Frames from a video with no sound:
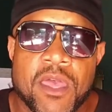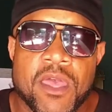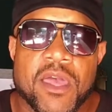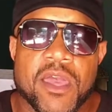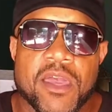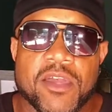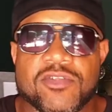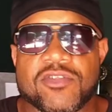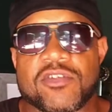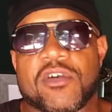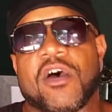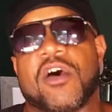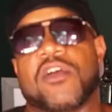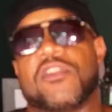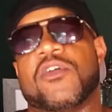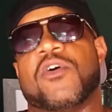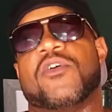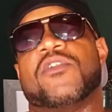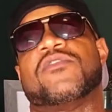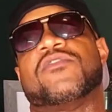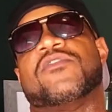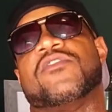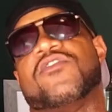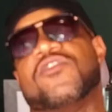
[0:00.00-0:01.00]
As y'all know,
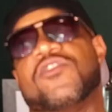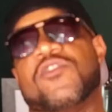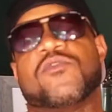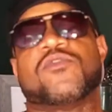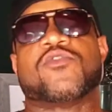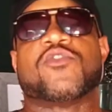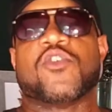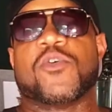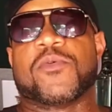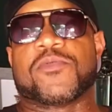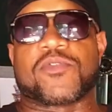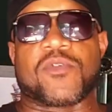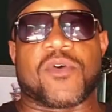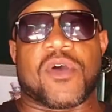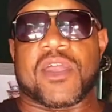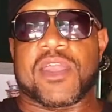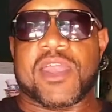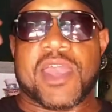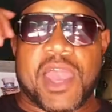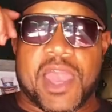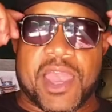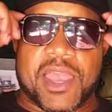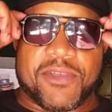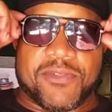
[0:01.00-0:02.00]
this is YouTube, so I
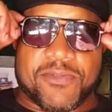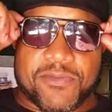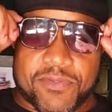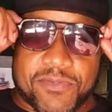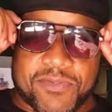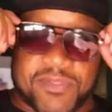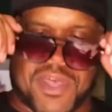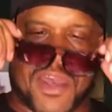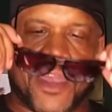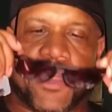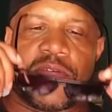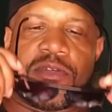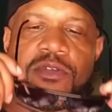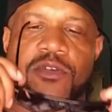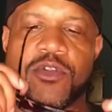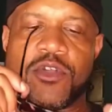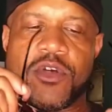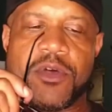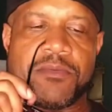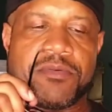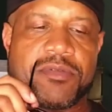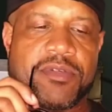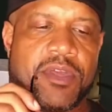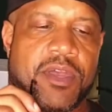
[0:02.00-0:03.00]
can't, like, you know
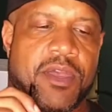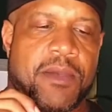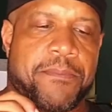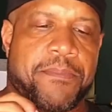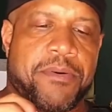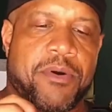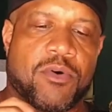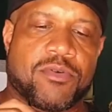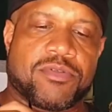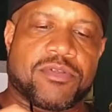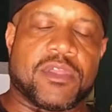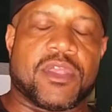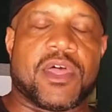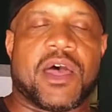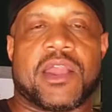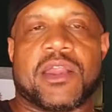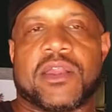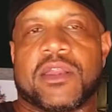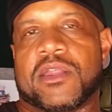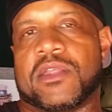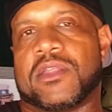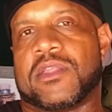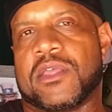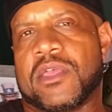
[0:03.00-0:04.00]
what I'm saying, post a lot of
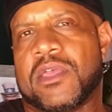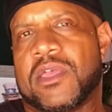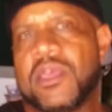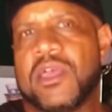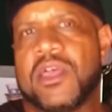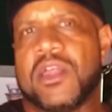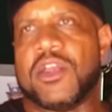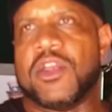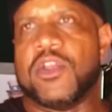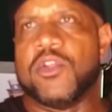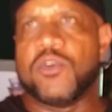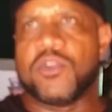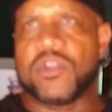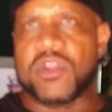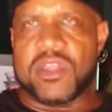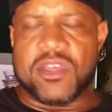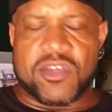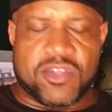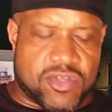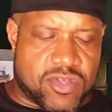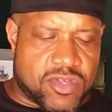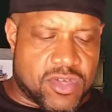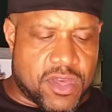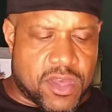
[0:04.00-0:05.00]
the nudity
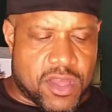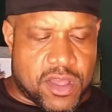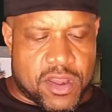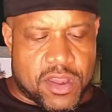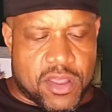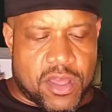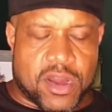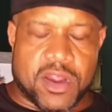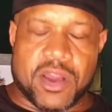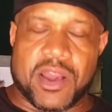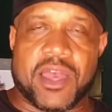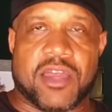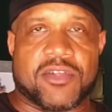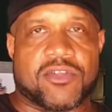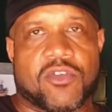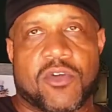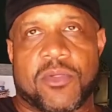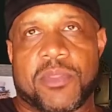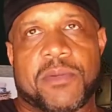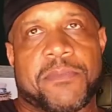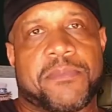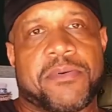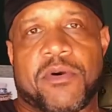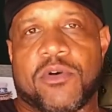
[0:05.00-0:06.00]
shit. None of that's gonna
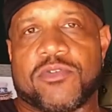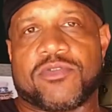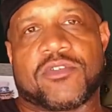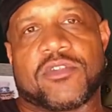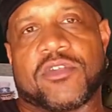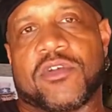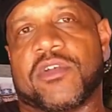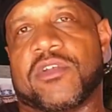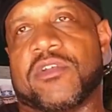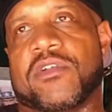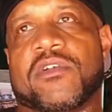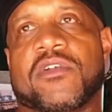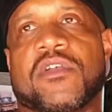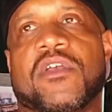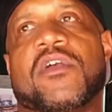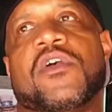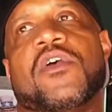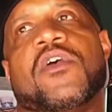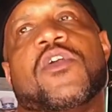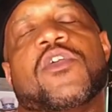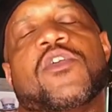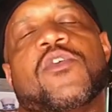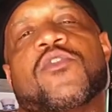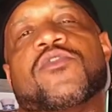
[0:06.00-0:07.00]
be posted on here.
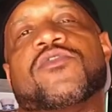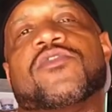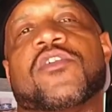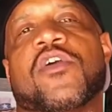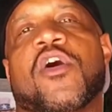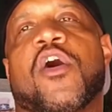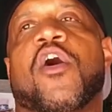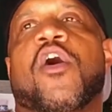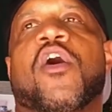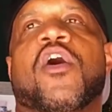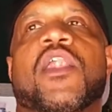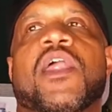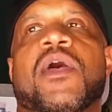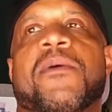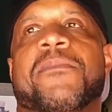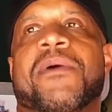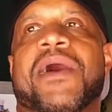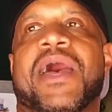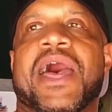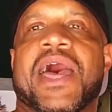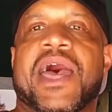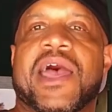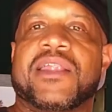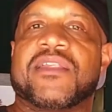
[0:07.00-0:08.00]
You're gonna see all that
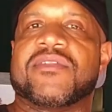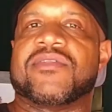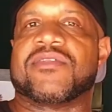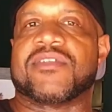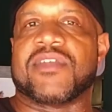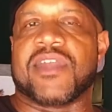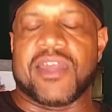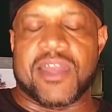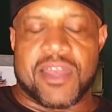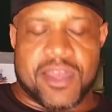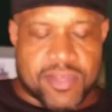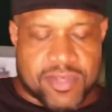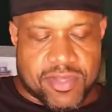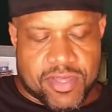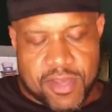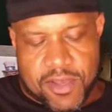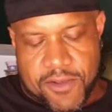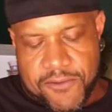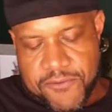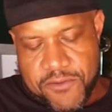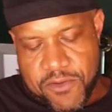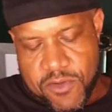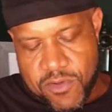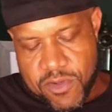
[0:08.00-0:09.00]
behind the scenes
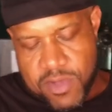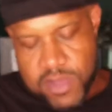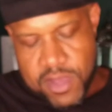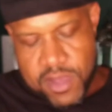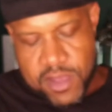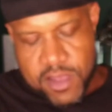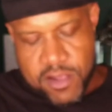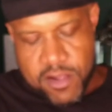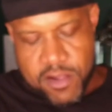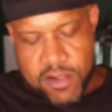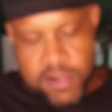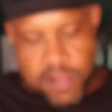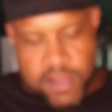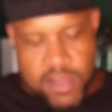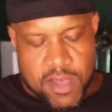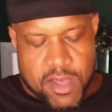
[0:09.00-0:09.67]
stuff on here.